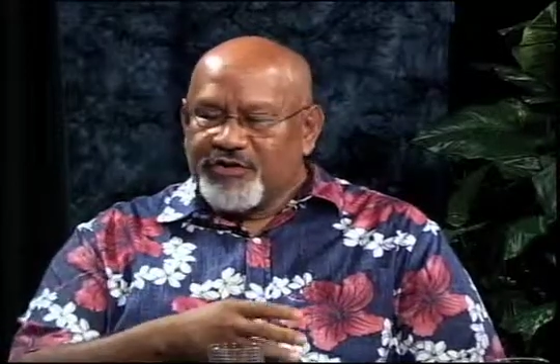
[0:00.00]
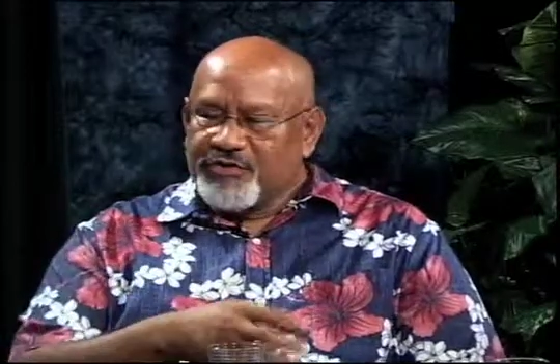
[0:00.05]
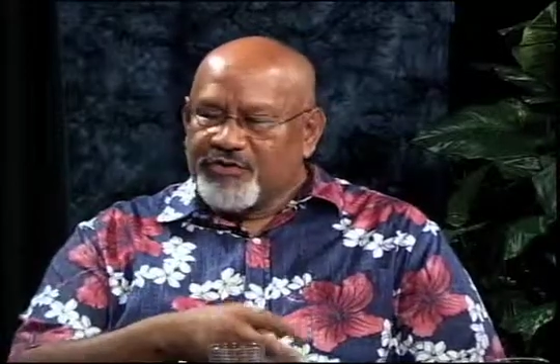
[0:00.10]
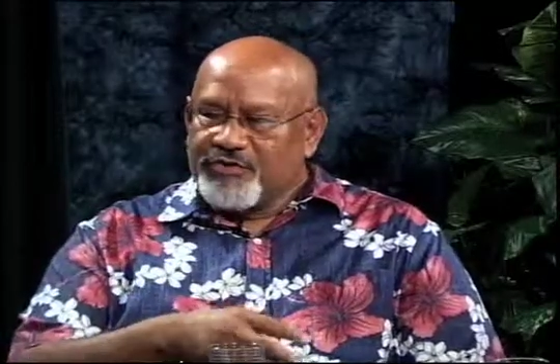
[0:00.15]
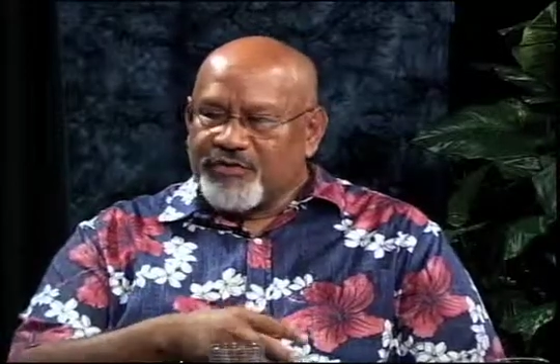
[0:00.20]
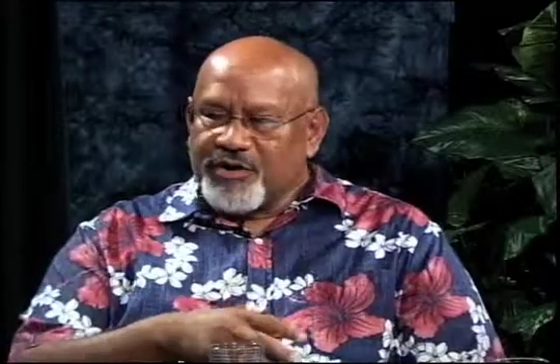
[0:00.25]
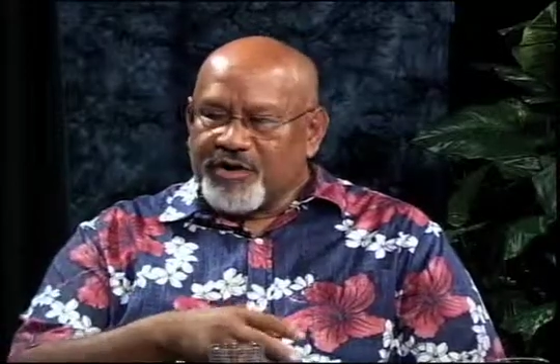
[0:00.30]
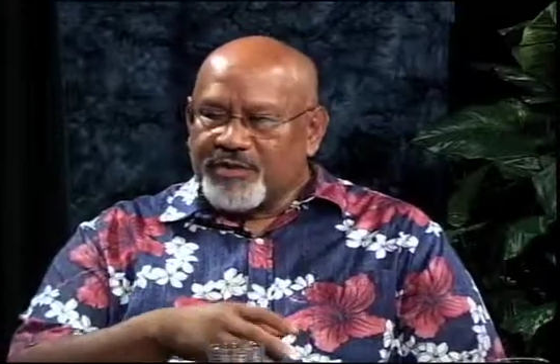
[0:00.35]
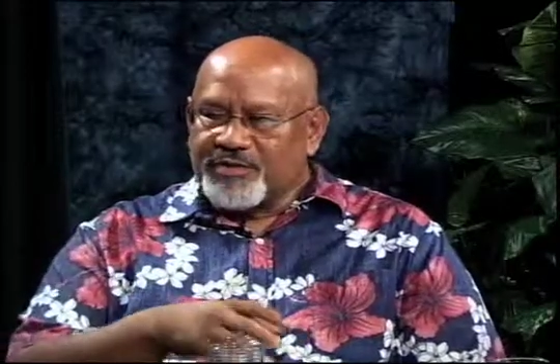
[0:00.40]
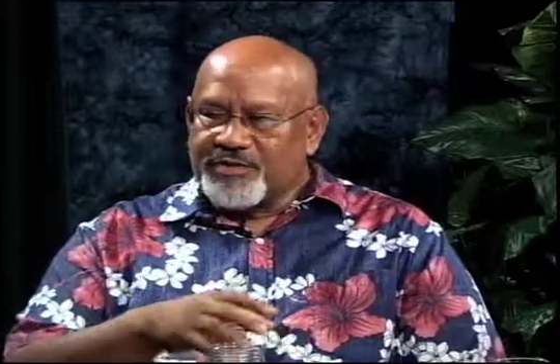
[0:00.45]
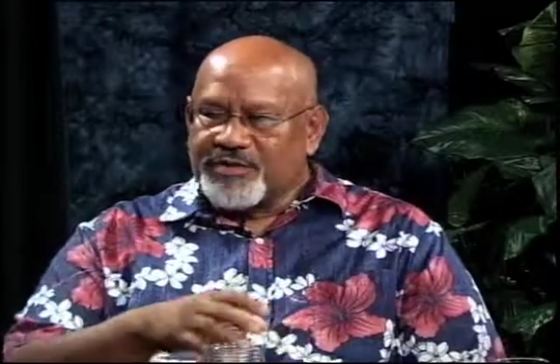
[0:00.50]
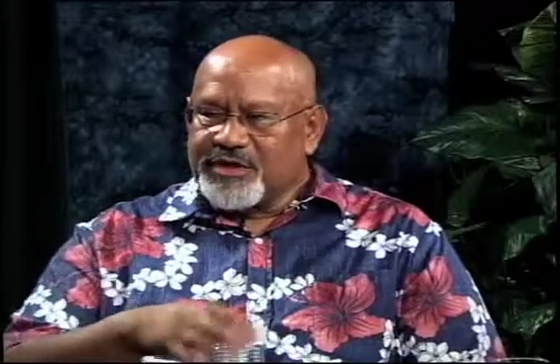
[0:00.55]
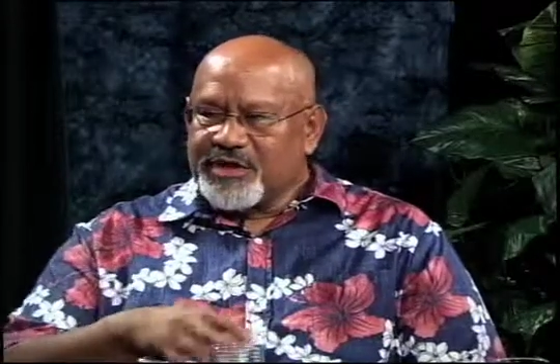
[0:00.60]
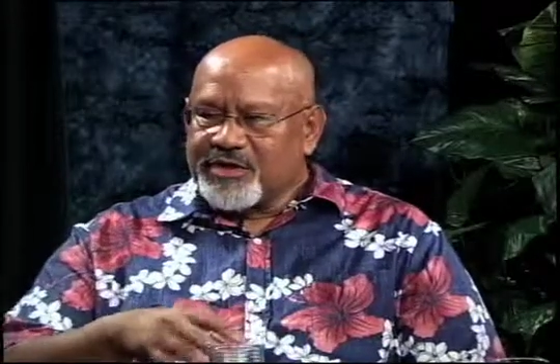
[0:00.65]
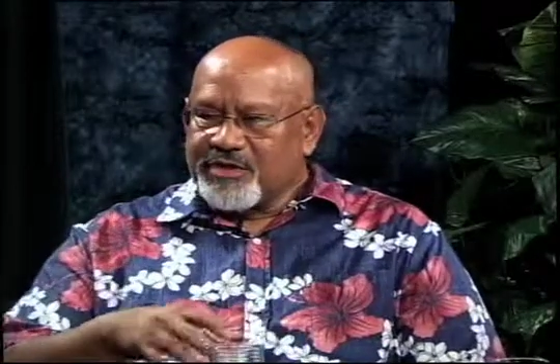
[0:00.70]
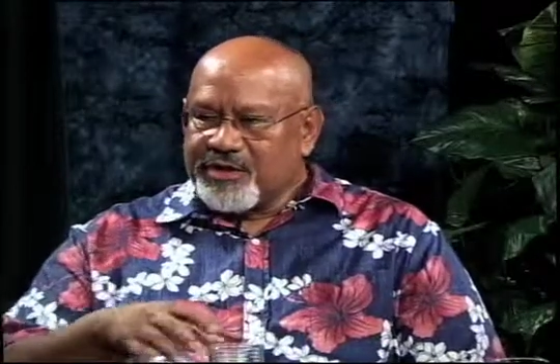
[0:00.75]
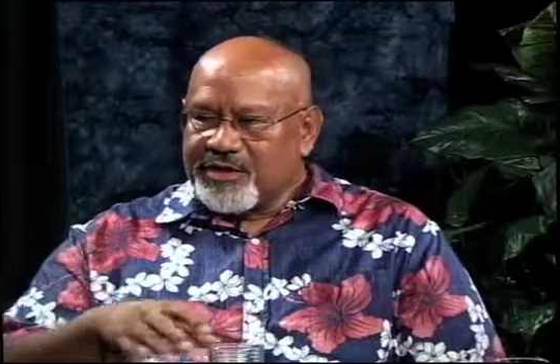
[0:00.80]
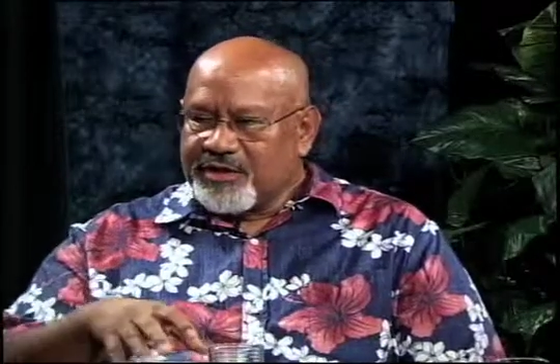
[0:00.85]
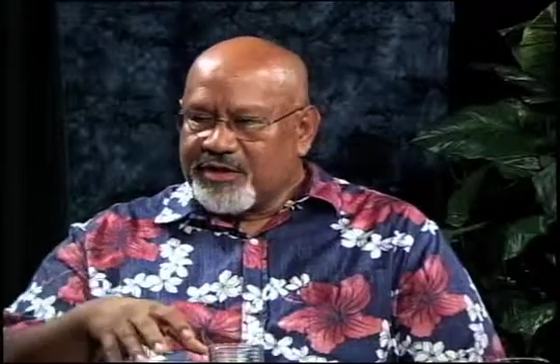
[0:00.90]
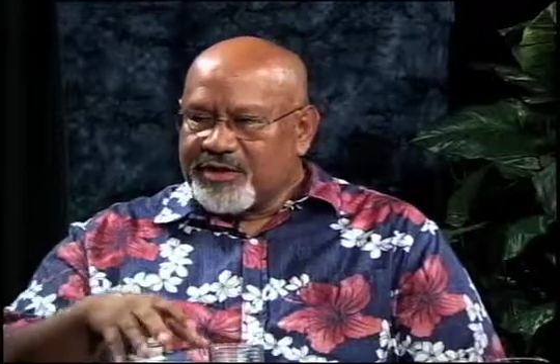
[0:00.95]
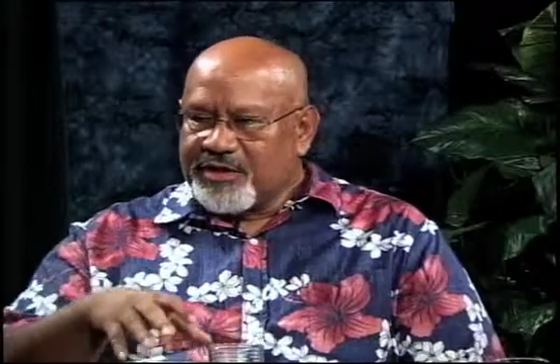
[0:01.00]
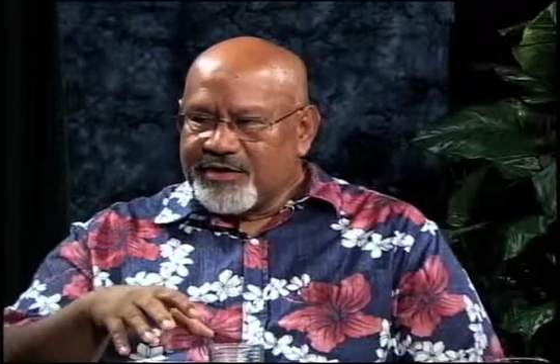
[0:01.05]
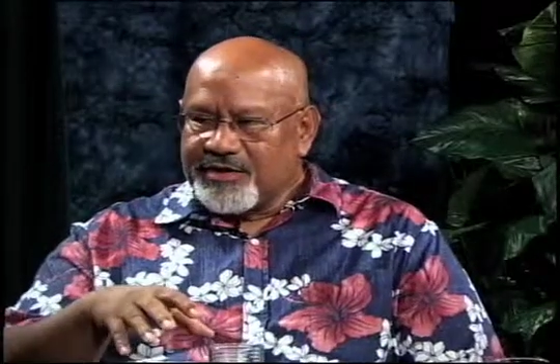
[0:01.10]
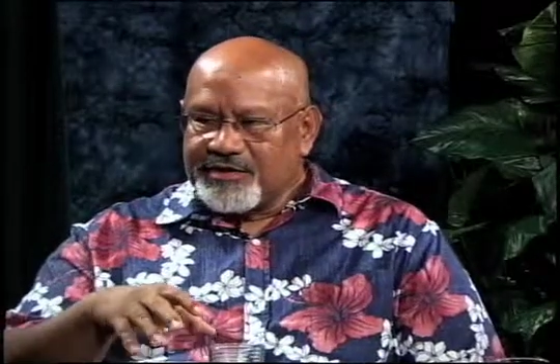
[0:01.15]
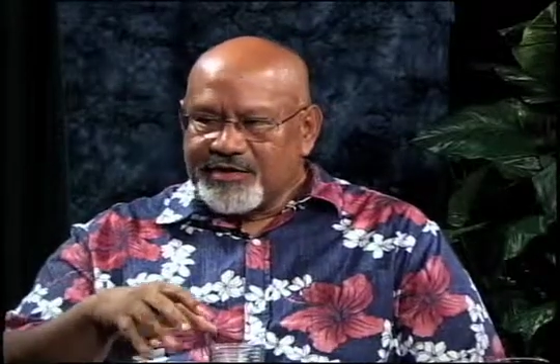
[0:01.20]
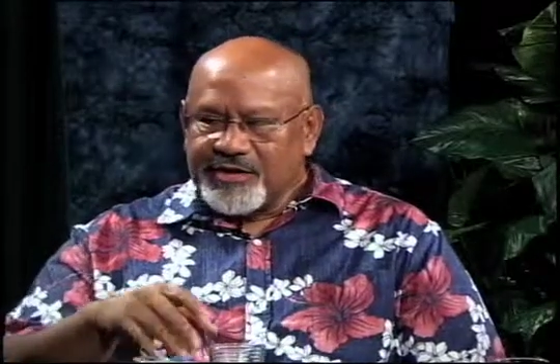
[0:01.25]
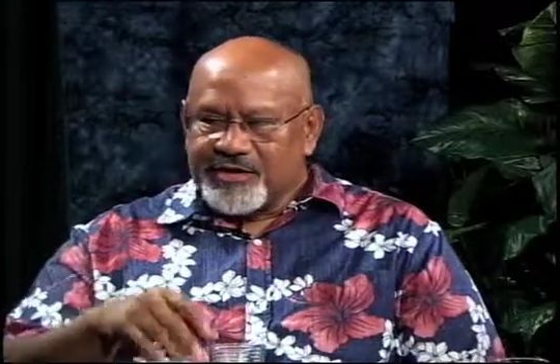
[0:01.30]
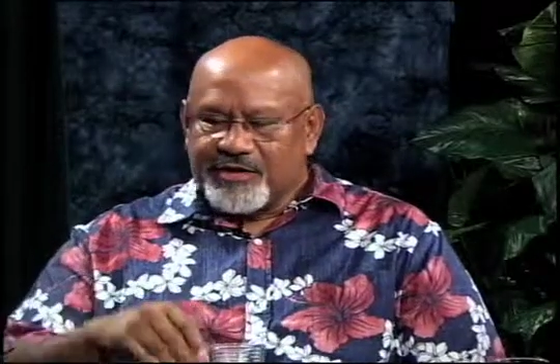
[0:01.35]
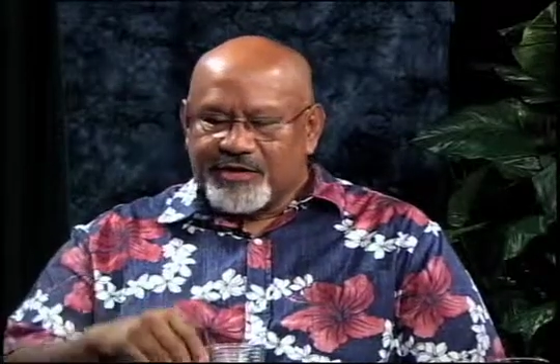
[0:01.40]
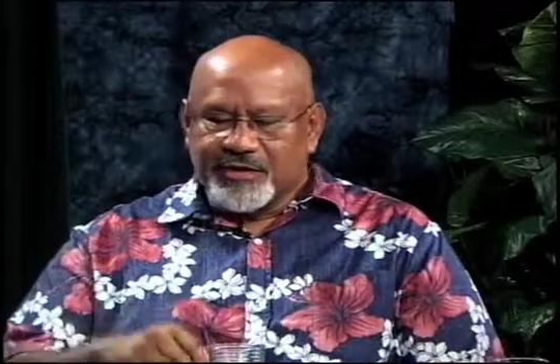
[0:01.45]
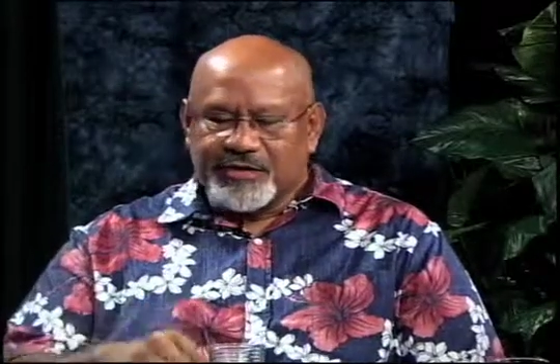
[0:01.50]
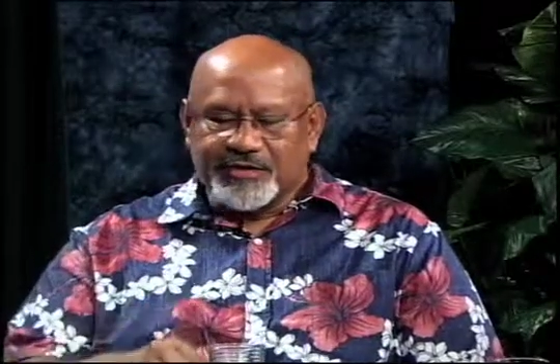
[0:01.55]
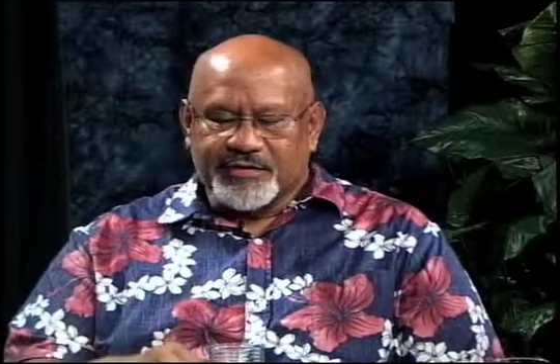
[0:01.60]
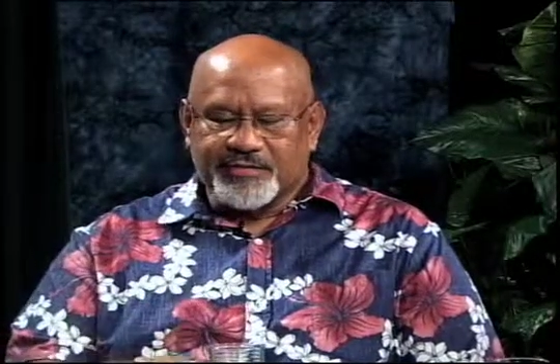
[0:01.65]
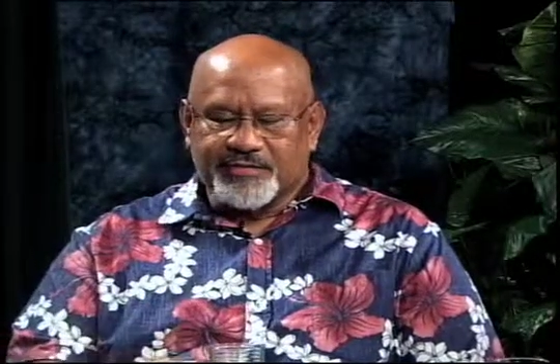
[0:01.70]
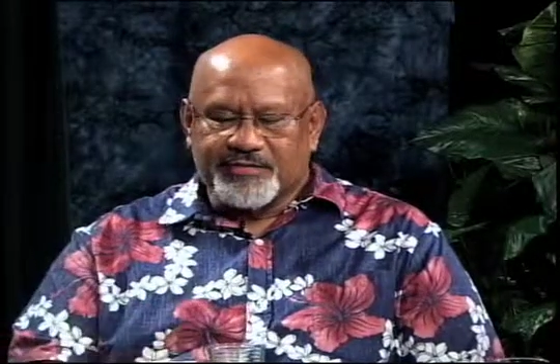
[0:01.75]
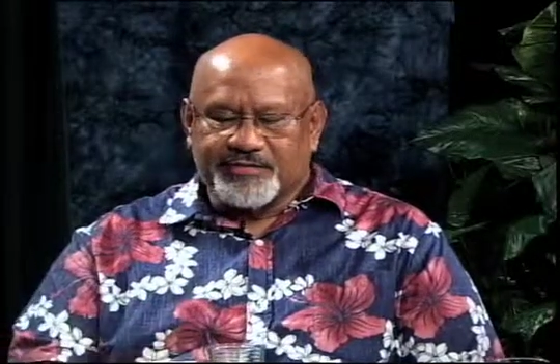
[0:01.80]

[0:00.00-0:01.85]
farms that are in these areas,